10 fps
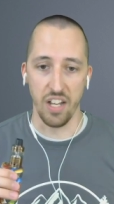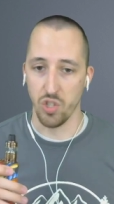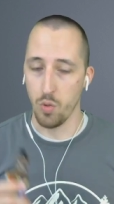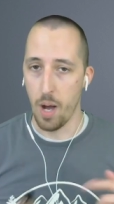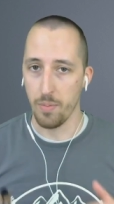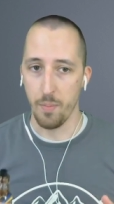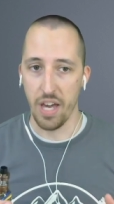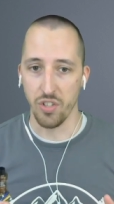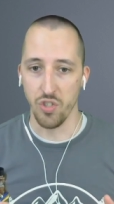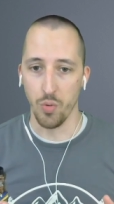I swapped the
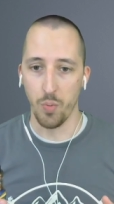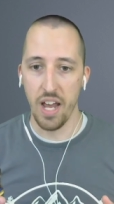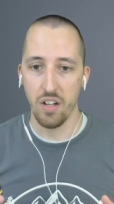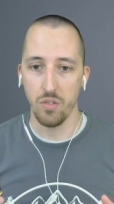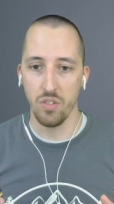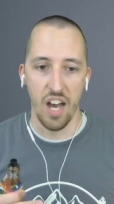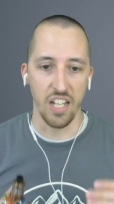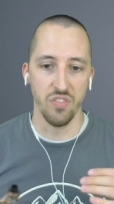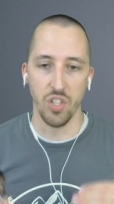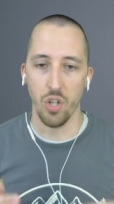batteries around. I
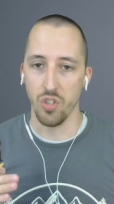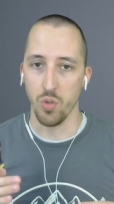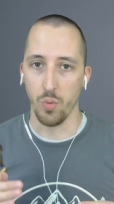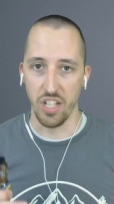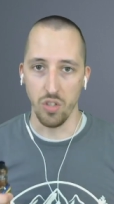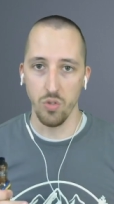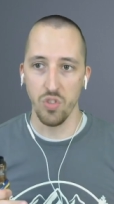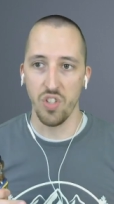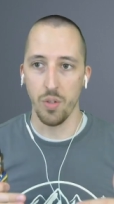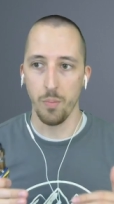even noticed when I
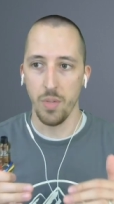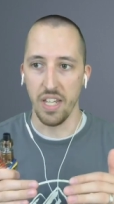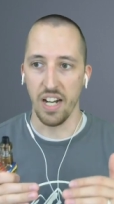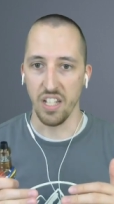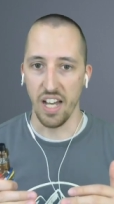used them and I,